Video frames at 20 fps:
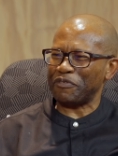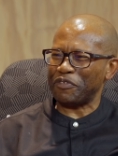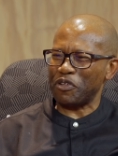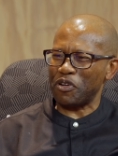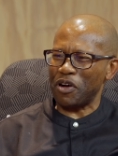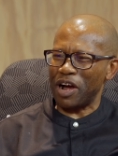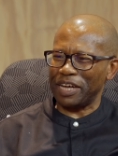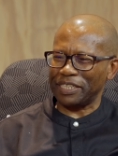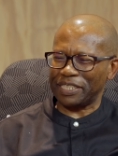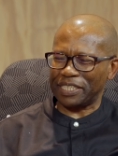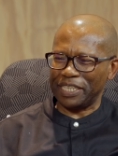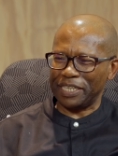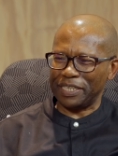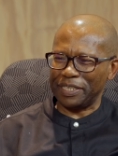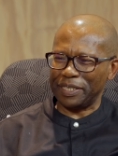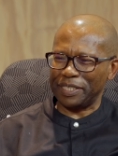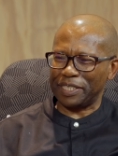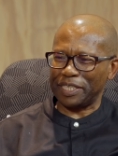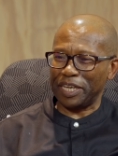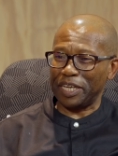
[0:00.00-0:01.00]
for
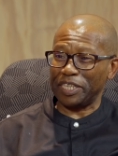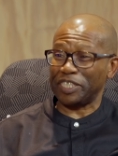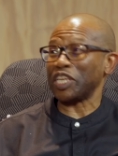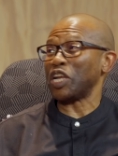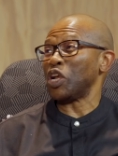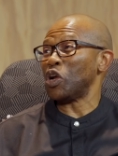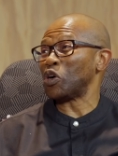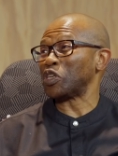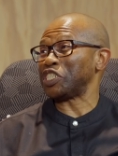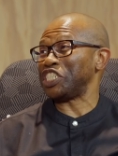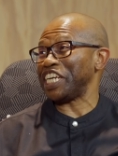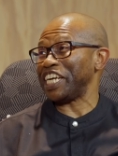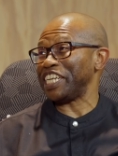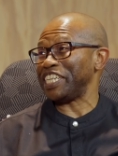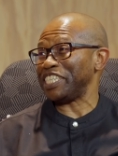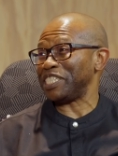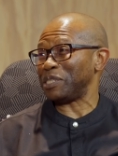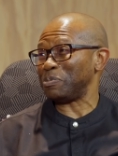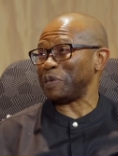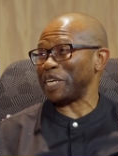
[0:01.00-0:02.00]
asking. It's a long
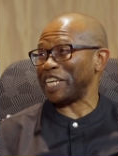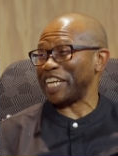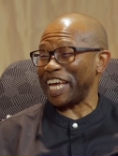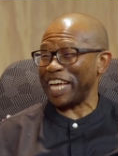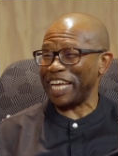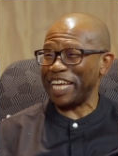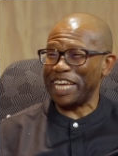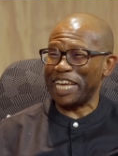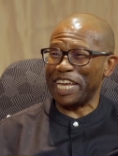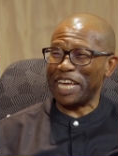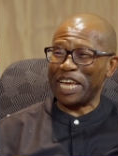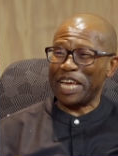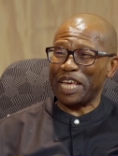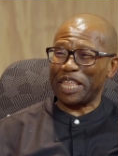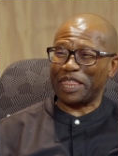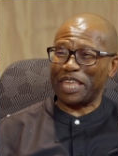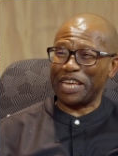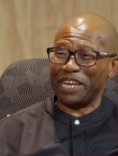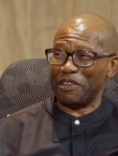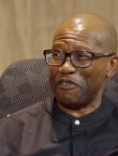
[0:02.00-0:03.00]
journey. It's been a
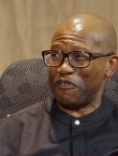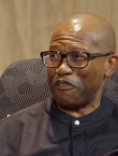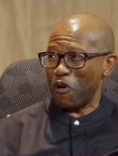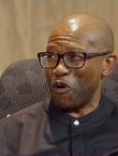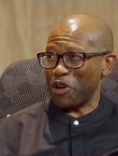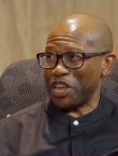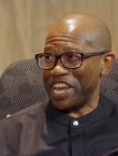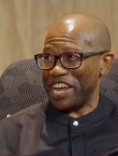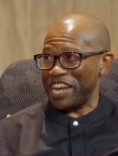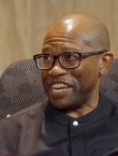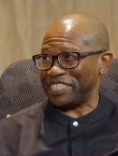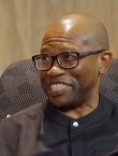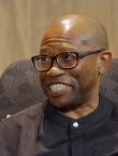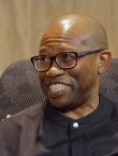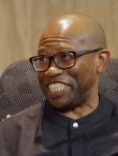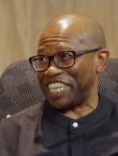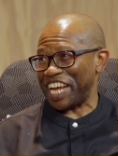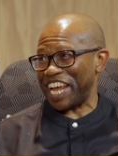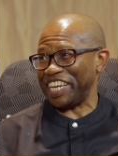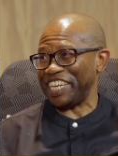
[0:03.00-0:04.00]
34 years
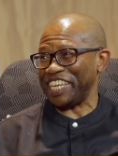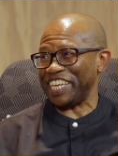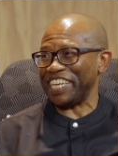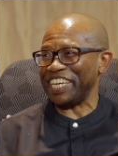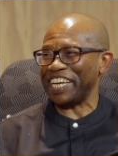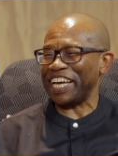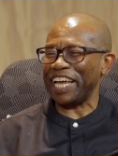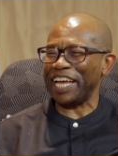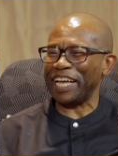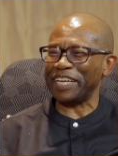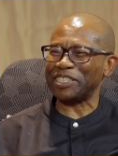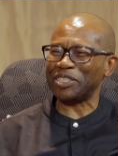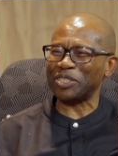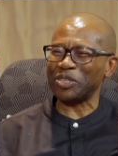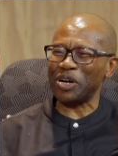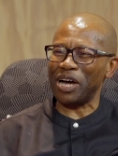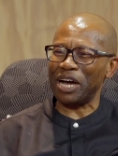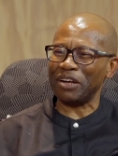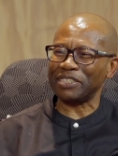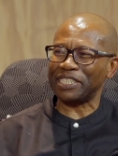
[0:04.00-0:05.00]
journey.
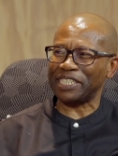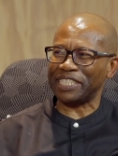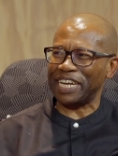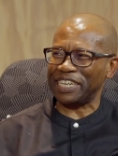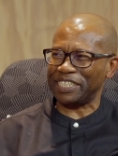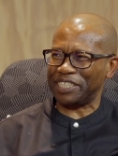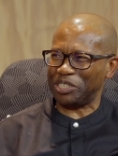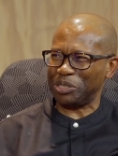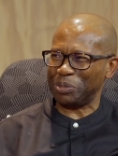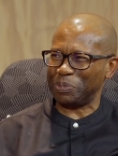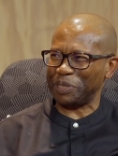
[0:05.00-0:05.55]
So I'll try